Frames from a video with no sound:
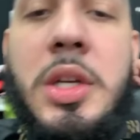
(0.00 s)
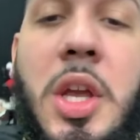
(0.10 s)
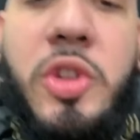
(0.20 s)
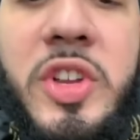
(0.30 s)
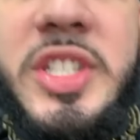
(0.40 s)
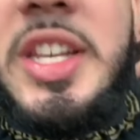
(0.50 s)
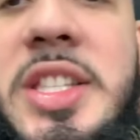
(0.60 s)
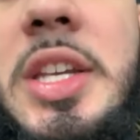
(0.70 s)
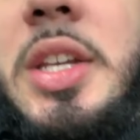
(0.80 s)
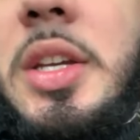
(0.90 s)
Yo,
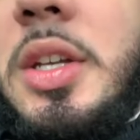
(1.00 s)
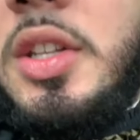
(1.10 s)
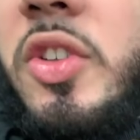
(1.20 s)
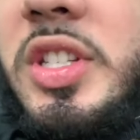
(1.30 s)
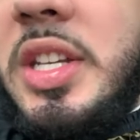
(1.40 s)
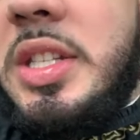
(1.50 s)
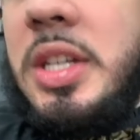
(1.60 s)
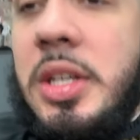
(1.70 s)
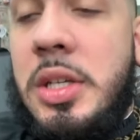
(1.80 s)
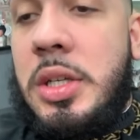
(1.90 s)
360. 360.
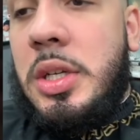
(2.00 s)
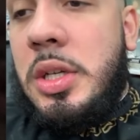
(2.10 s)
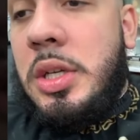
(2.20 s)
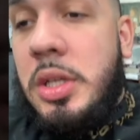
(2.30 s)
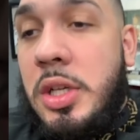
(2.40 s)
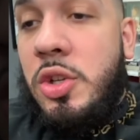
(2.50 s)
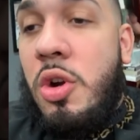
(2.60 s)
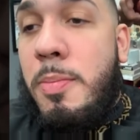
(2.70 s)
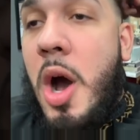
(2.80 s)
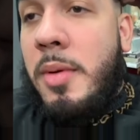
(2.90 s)
What up?
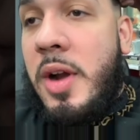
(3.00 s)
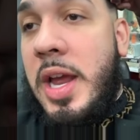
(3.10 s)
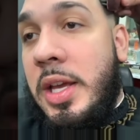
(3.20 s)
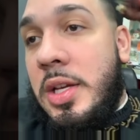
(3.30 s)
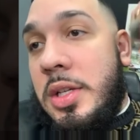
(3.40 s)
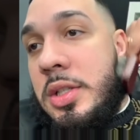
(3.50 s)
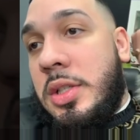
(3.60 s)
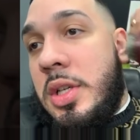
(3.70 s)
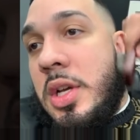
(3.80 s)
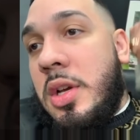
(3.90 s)
You a barber, right? Yeah.
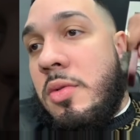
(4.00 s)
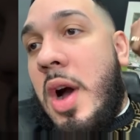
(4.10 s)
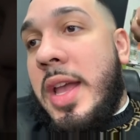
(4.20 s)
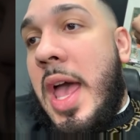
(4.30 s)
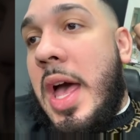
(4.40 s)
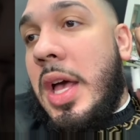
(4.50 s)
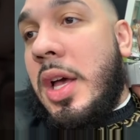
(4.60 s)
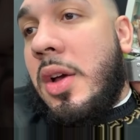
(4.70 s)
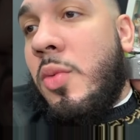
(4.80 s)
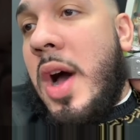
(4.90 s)
Why y'all?
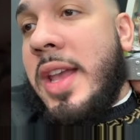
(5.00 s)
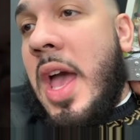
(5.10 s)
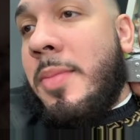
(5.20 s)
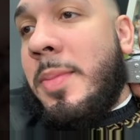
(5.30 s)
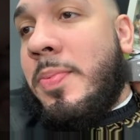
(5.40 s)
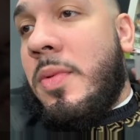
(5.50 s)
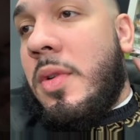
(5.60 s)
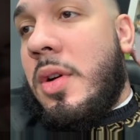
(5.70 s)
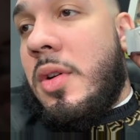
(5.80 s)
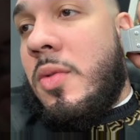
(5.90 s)
Why y'all be?
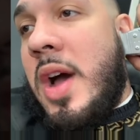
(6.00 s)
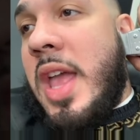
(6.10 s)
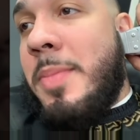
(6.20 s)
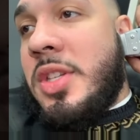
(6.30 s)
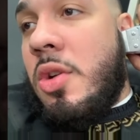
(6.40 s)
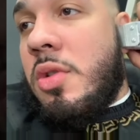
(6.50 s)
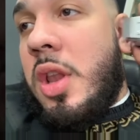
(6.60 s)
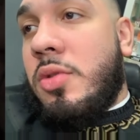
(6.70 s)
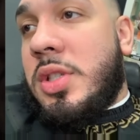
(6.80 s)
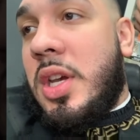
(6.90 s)
Why y'all be so
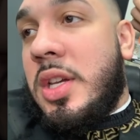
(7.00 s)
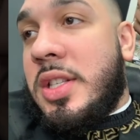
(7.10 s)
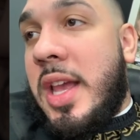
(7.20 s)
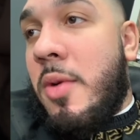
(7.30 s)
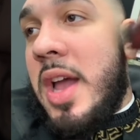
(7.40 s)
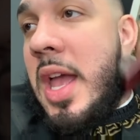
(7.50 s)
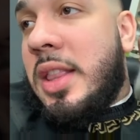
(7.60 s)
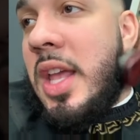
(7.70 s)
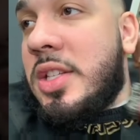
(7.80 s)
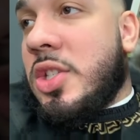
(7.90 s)
close to us? Like why y'all
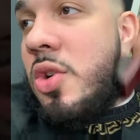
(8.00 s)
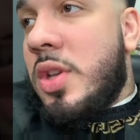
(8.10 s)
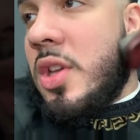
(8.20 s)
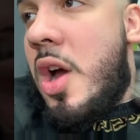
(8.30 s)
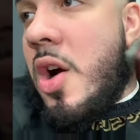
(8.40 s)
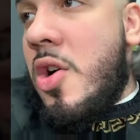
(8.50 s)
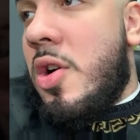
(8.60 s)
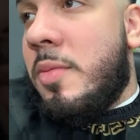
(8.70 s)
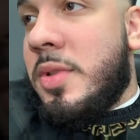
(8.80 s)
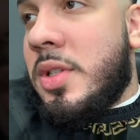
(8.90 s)
dicks is always on our
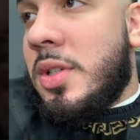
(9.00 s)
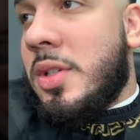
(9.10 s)
arms?